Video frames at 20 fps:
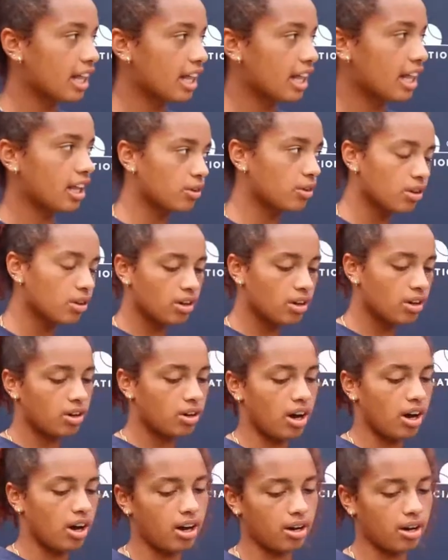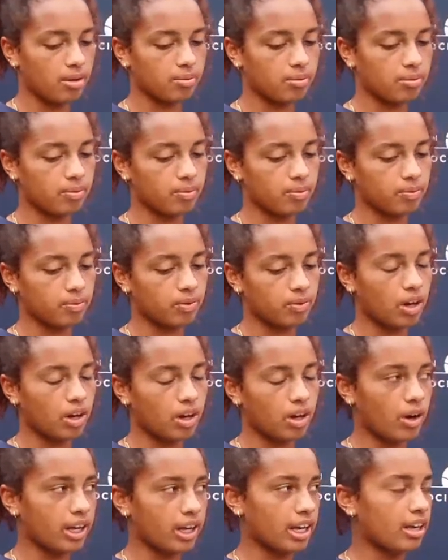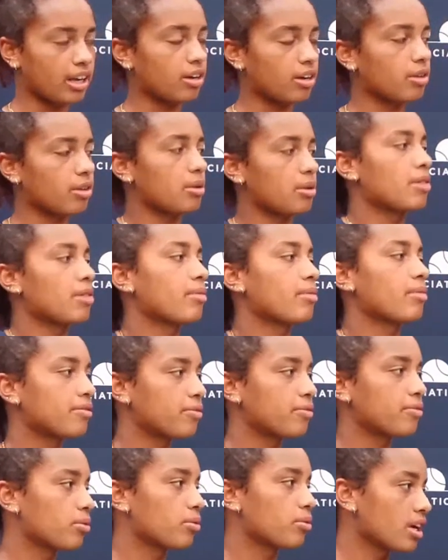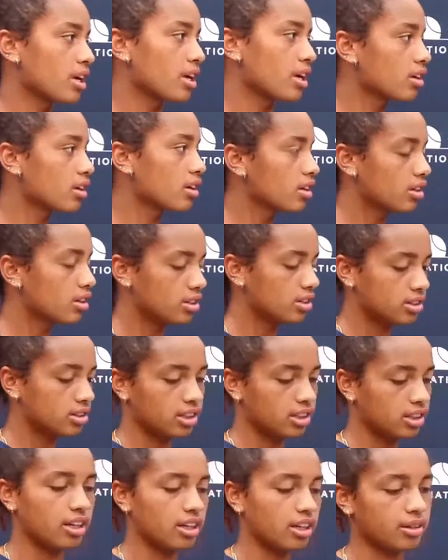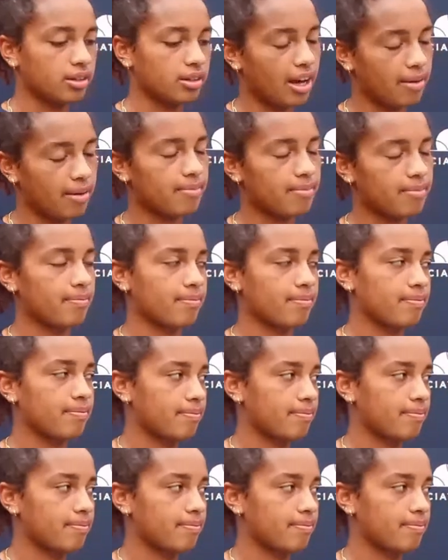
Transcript: that level going in my 4th week. So yeah.